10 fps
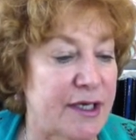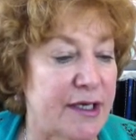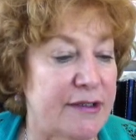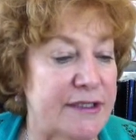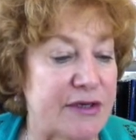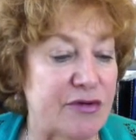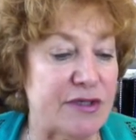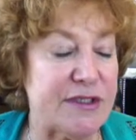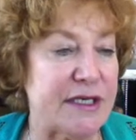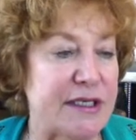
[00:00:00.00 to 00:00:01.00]
in
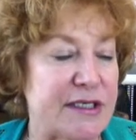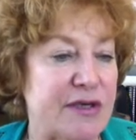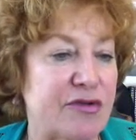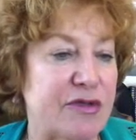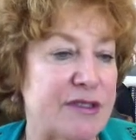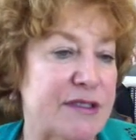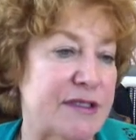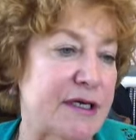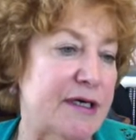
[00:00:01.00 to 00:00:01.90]
synchronous and asynchronous